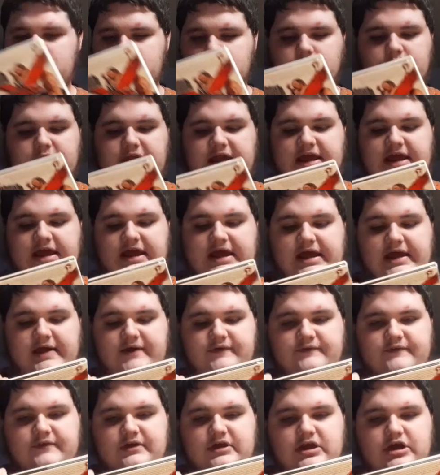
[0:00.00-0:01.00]
We
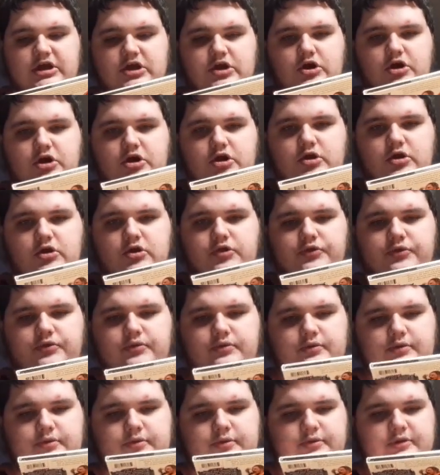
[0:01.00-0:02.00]
have
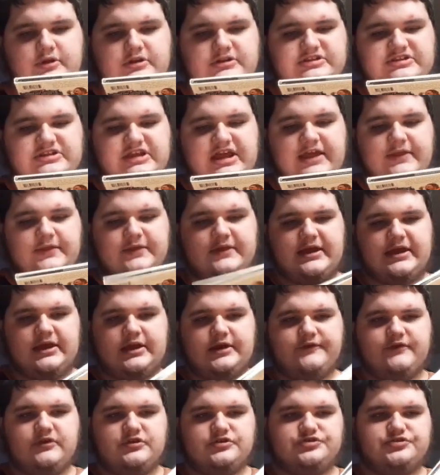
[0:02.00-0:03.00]
the 10th
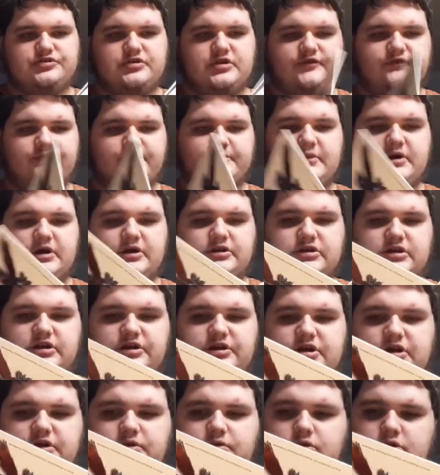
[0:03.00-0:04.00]
anniversary of Monday
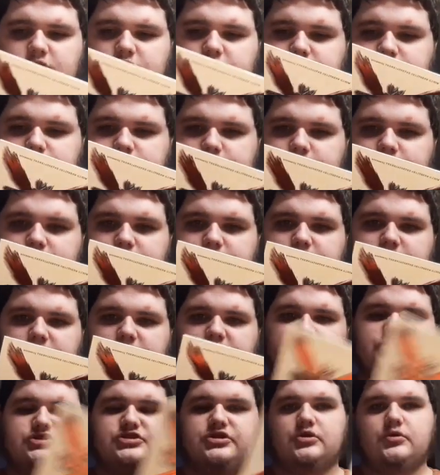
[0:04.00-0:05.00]
Night Raw.
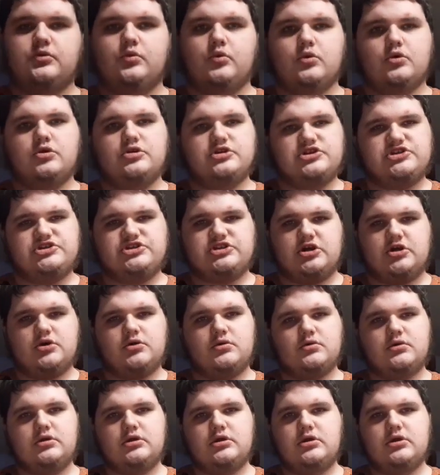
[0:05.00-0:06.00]
It's an award
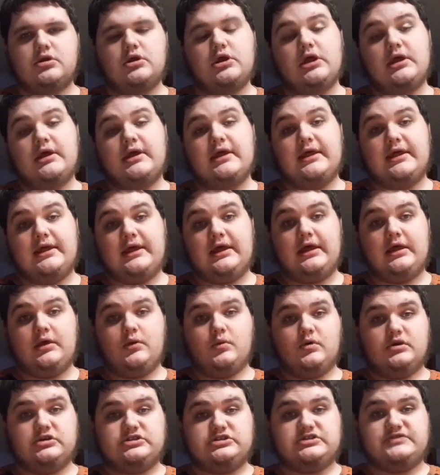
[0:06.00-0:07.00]
show,
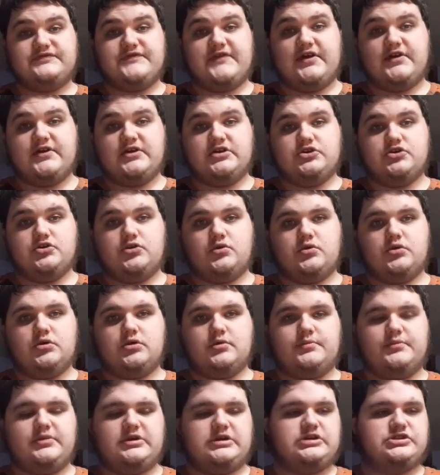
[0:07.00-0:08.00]
which is very
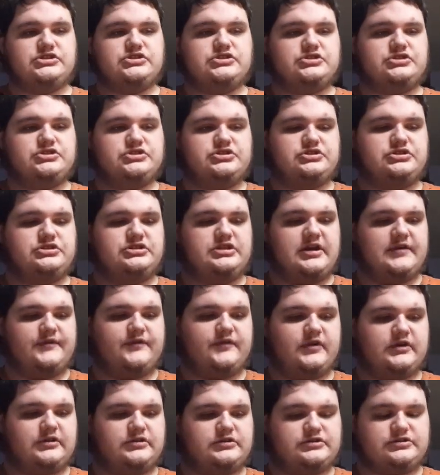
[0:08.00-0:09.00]
cool because it's
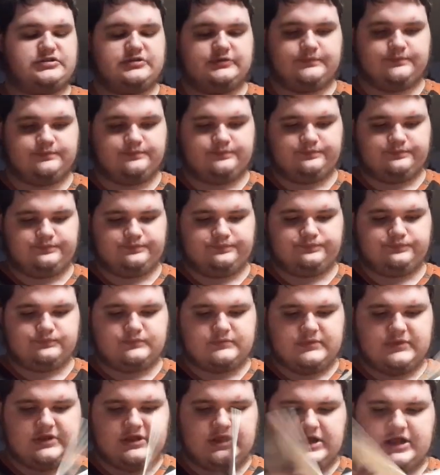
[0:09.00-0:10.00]
different.
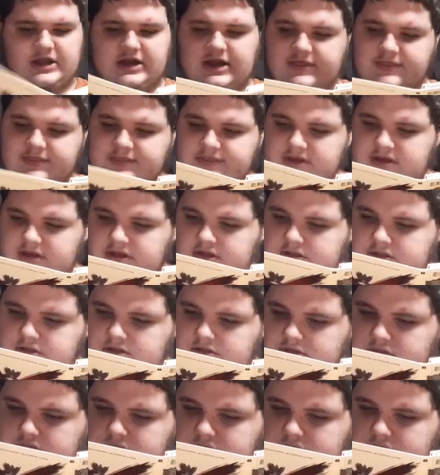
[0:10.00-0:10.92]
And I think,